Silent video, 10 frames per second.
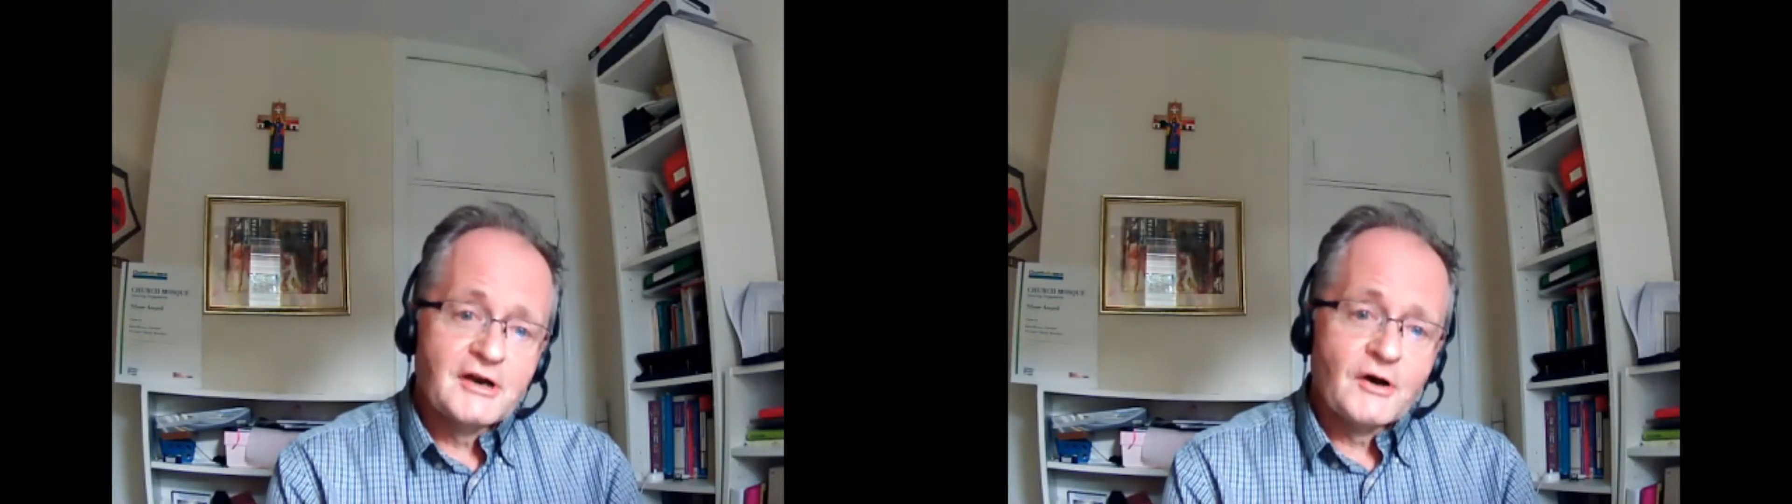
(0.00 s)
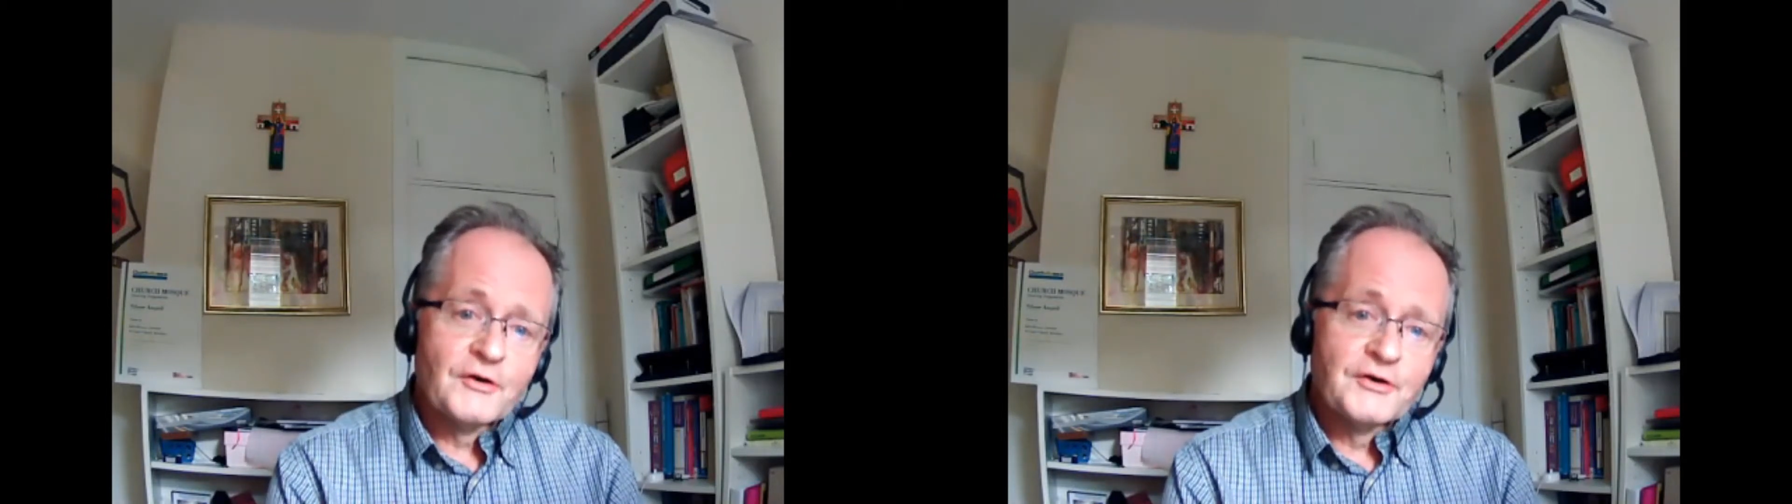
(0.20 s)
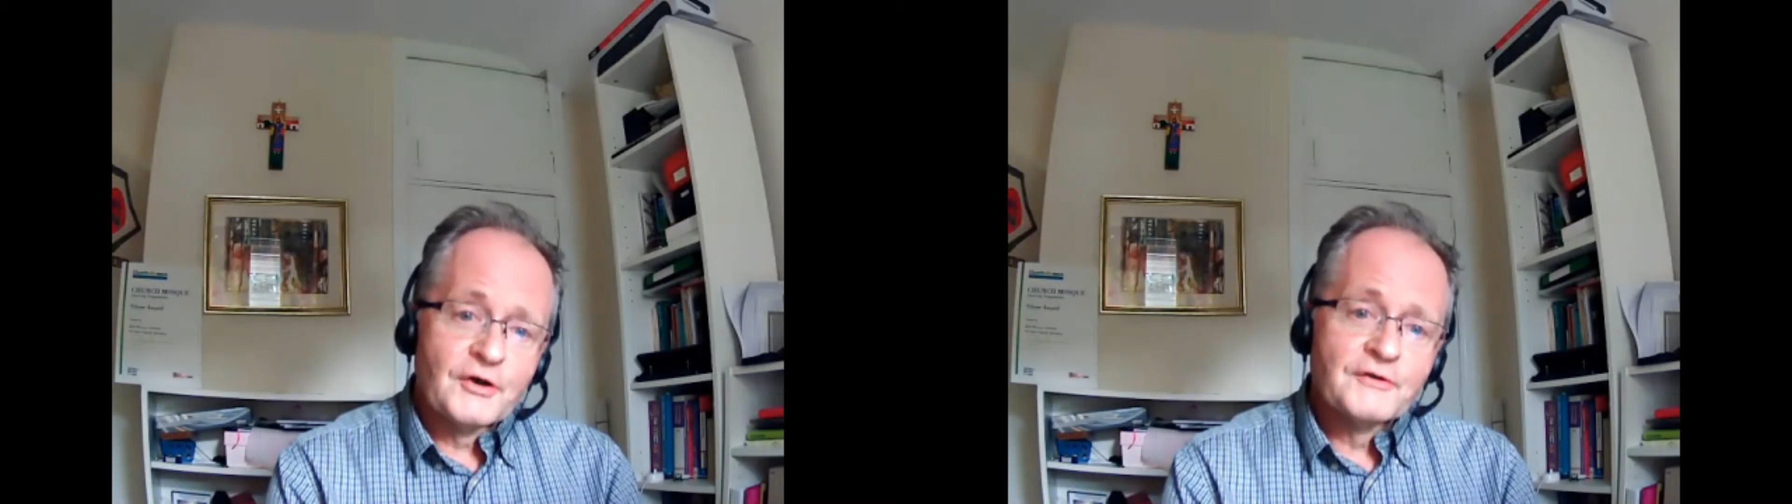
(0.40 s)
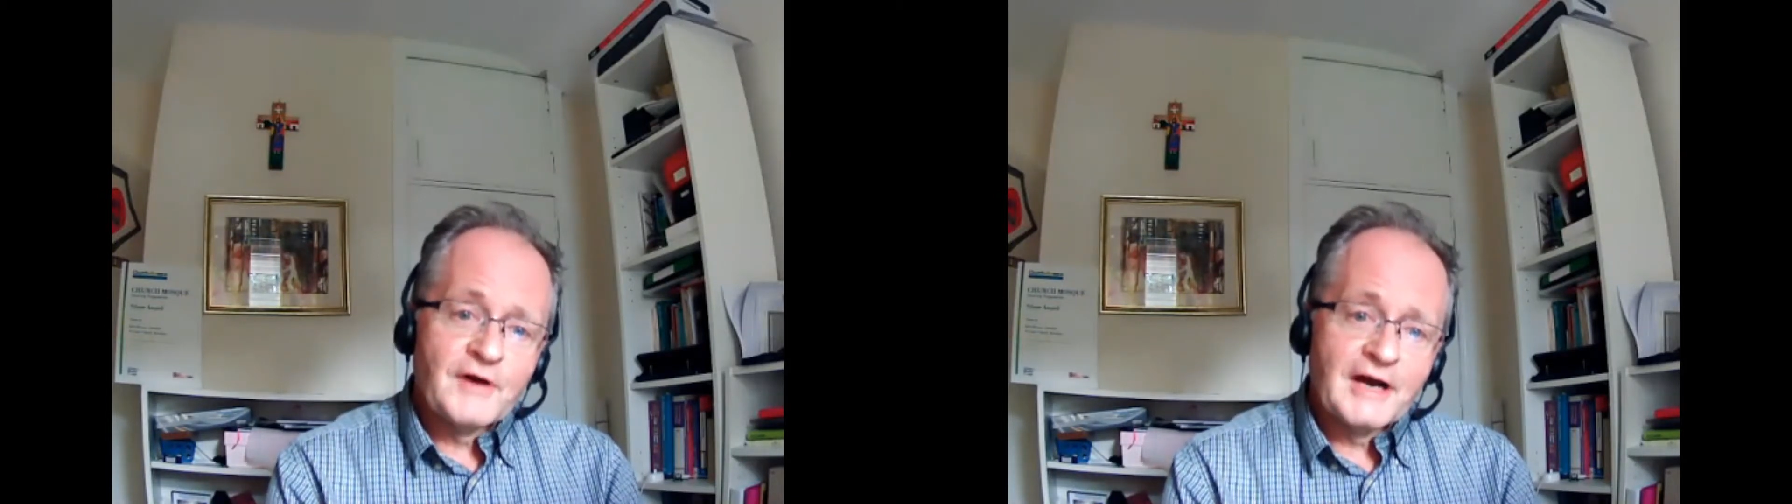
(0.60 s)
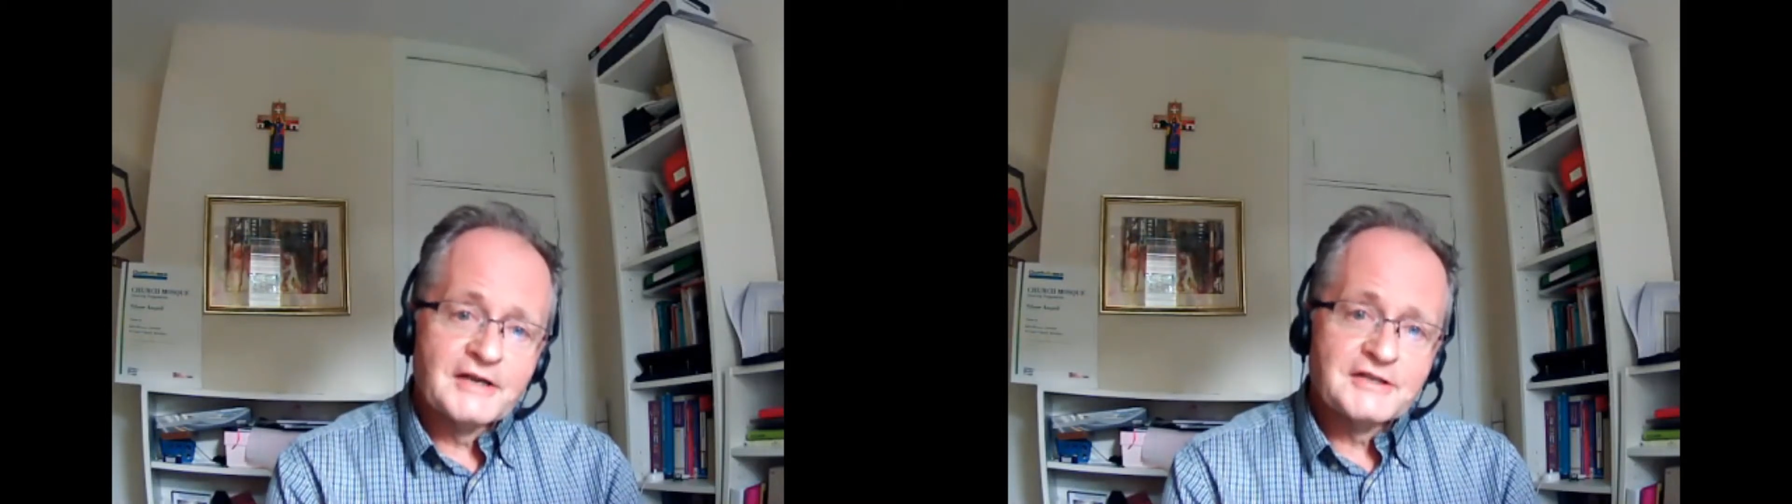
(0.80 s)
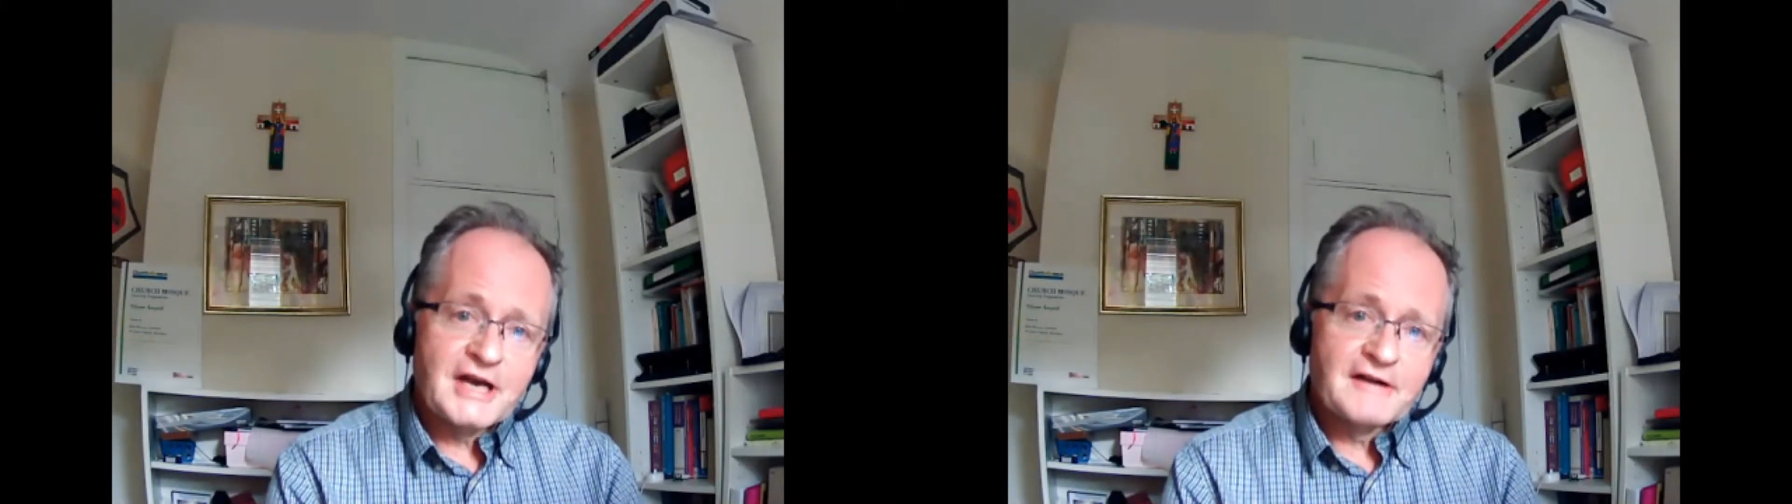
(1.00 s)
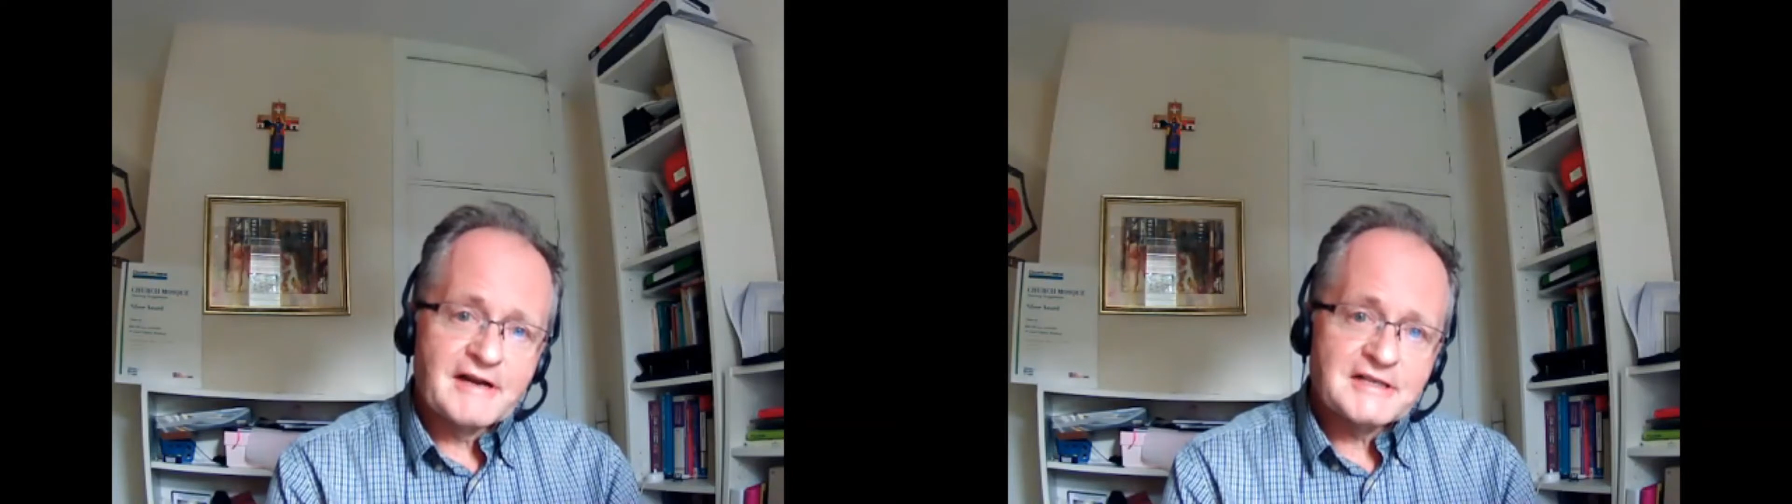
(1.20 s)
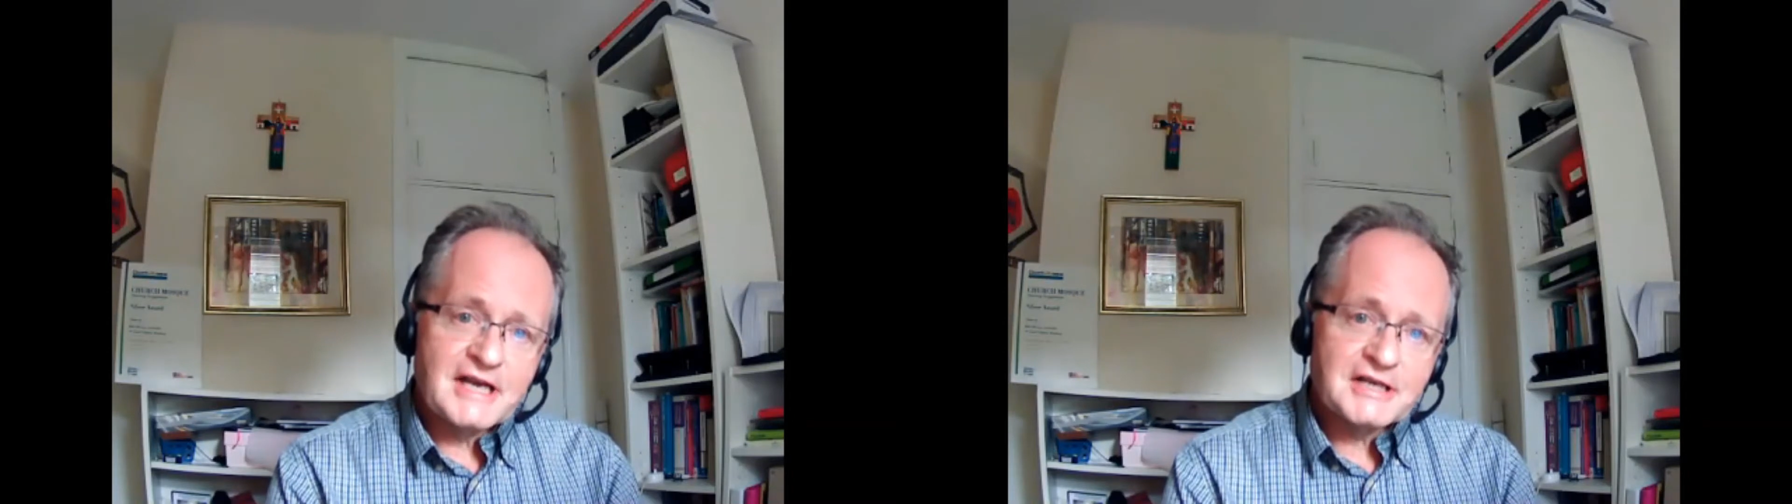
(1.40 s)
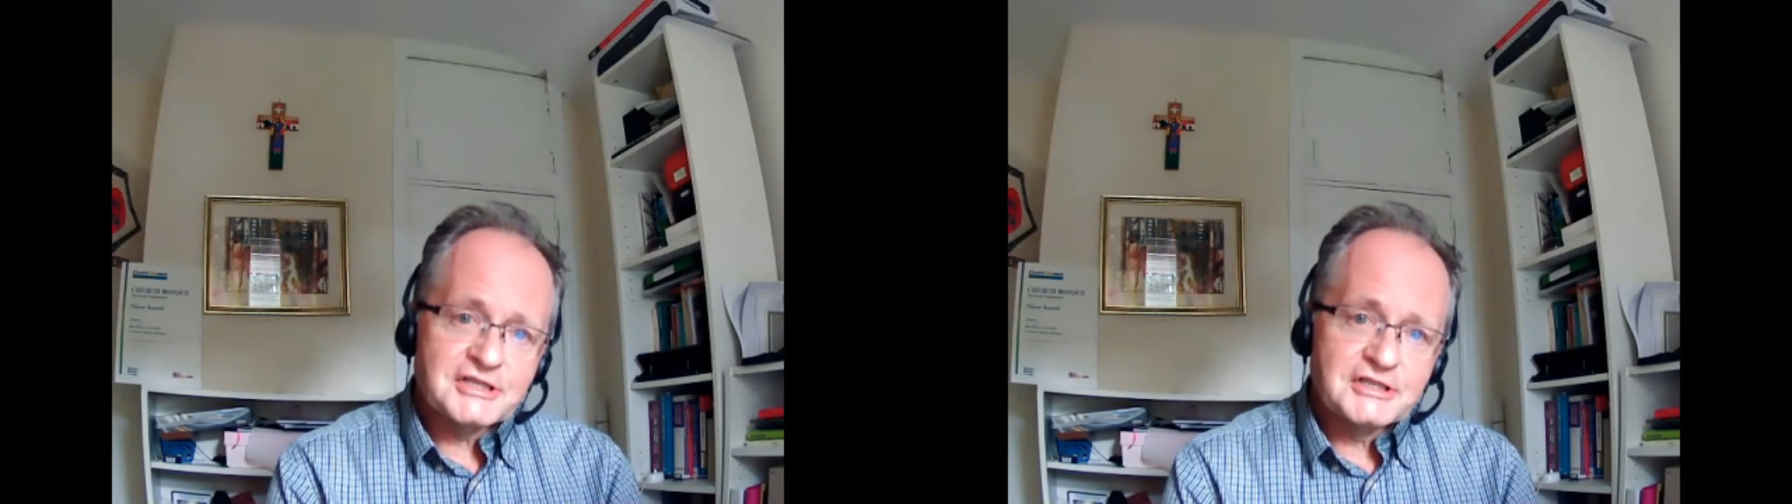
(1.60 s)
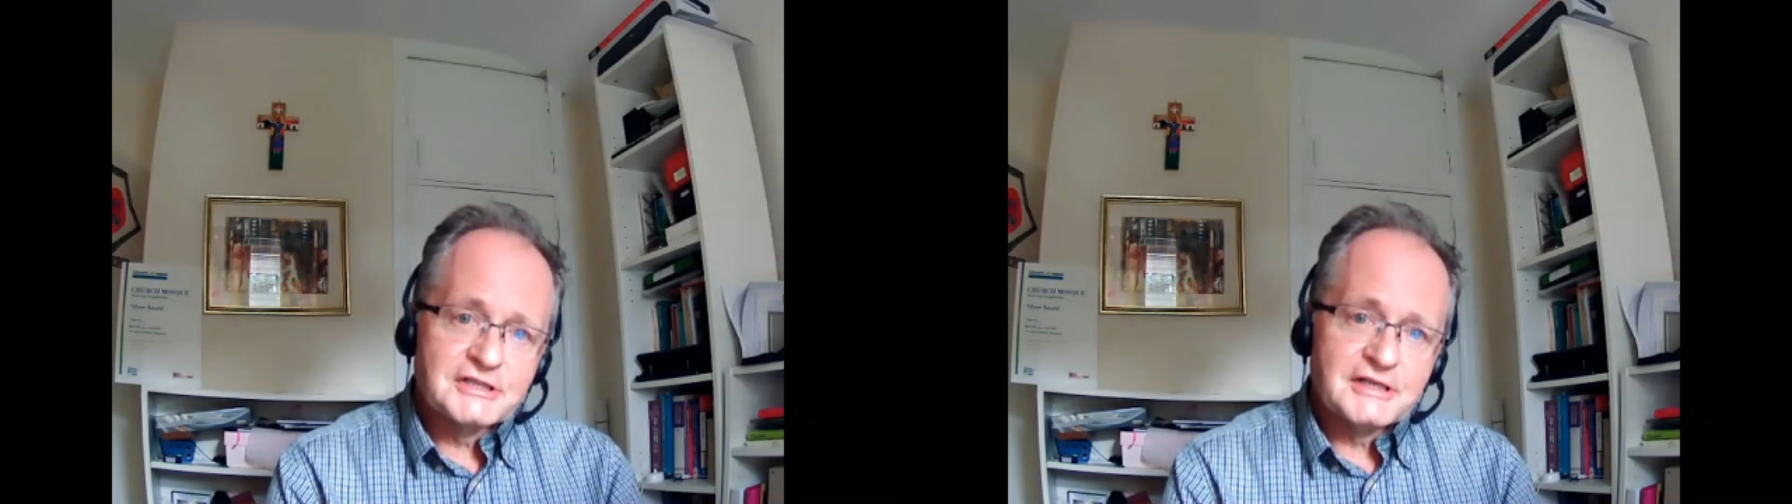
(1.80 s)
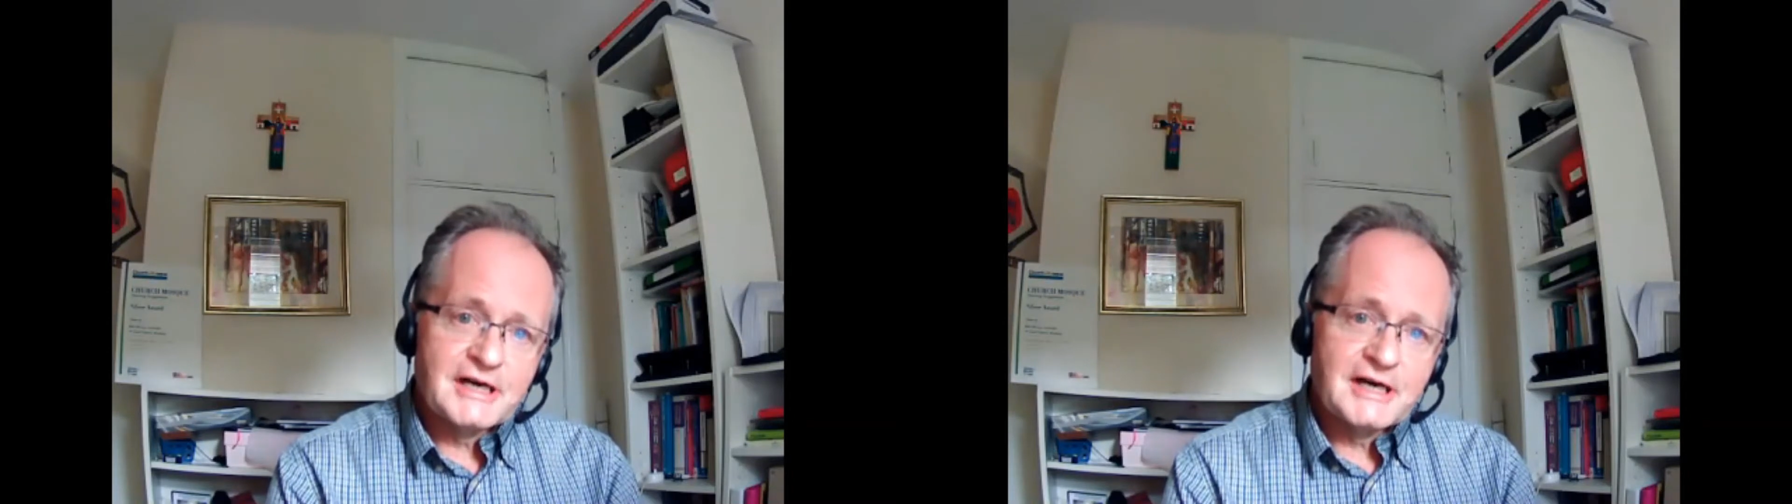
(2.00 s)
on nonviolent direct action,